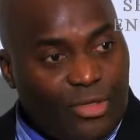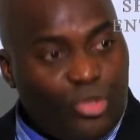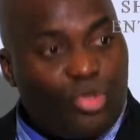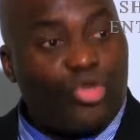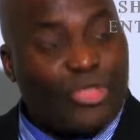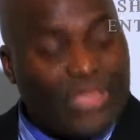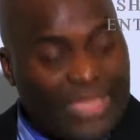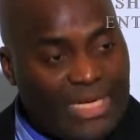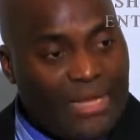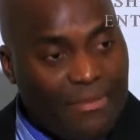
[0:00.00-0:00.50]

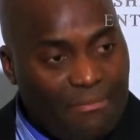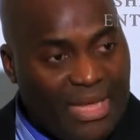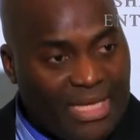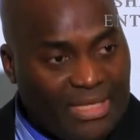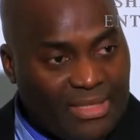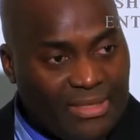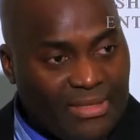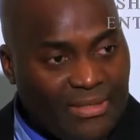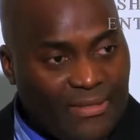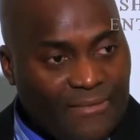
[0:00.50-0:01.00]
You see the
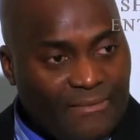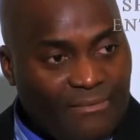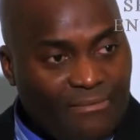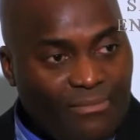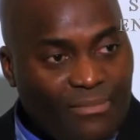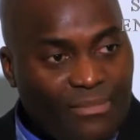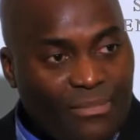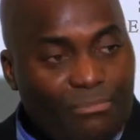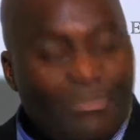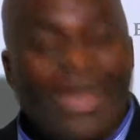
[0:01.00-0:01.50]
mess.
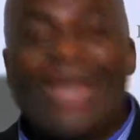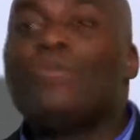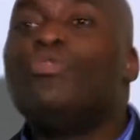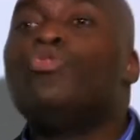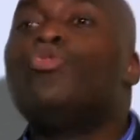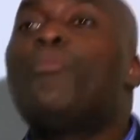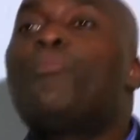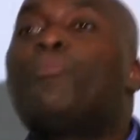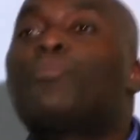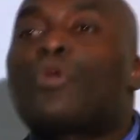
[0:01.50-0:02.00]
But
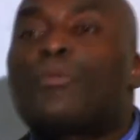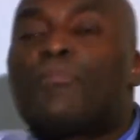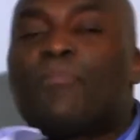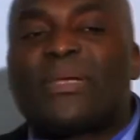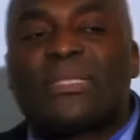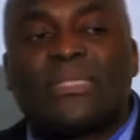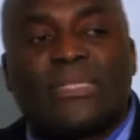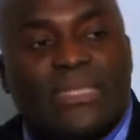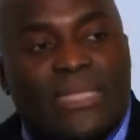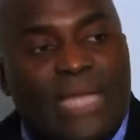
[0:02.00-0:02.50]
you
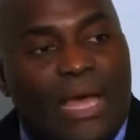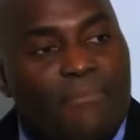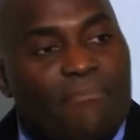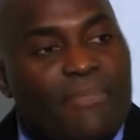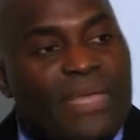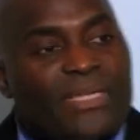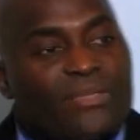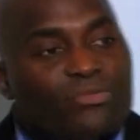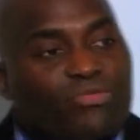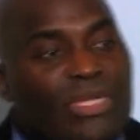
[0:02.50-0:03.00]
proper see that
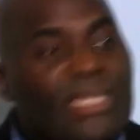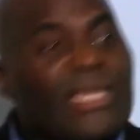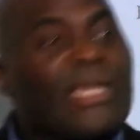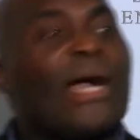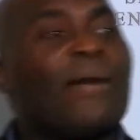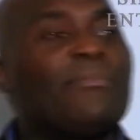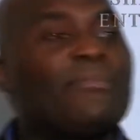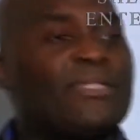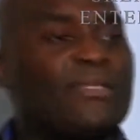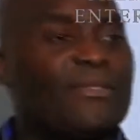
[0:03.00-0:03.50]
mess when it
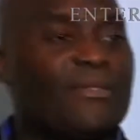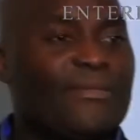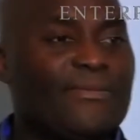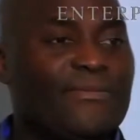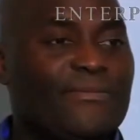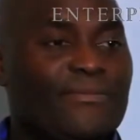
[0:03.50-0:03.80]
comes.